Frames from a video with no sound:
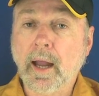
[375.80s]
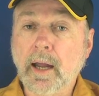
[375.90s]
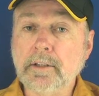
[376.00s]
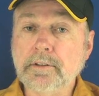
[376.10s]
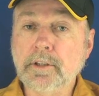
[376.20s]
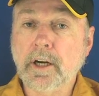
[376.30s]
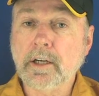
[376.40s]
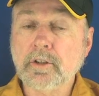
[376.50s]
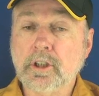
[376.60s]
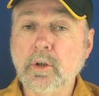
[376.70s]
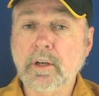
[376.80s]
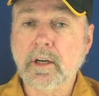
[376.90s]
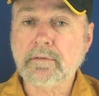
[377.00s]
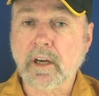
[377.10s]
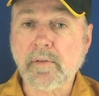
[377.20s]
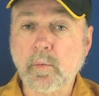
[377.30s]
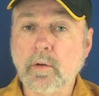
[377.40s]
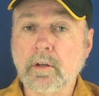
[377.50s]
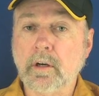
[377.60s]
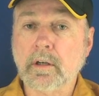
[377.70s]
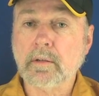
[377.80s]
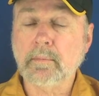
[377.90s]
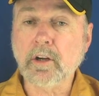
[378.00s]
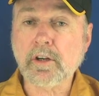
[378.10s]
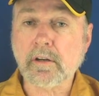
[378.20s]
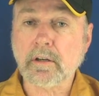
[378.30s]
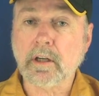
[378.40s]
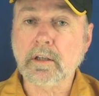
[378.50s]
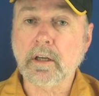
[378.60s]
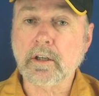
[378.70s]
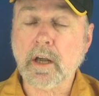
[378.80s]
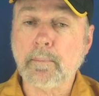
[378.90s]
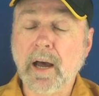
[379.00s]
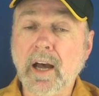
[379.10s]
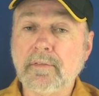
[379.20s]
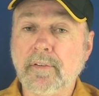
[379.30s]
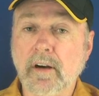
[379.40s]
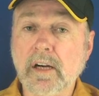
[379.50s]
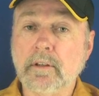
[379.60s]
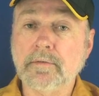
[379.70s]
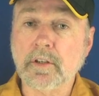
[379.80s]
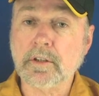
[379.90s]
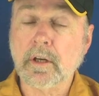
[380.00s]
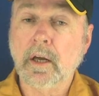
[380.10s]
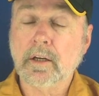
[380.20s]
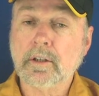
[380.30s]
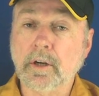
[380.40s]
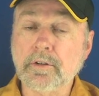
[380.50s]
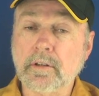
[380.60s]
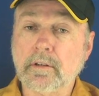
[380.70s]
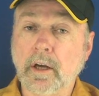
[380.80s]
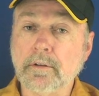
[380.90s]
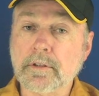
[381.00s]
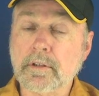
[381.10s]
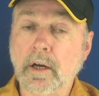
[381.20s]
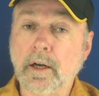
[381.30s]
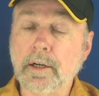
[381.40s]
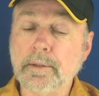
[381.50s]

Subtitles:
And sure enough, David Wilcock mentioned it in his part 5 of his Coast to Coast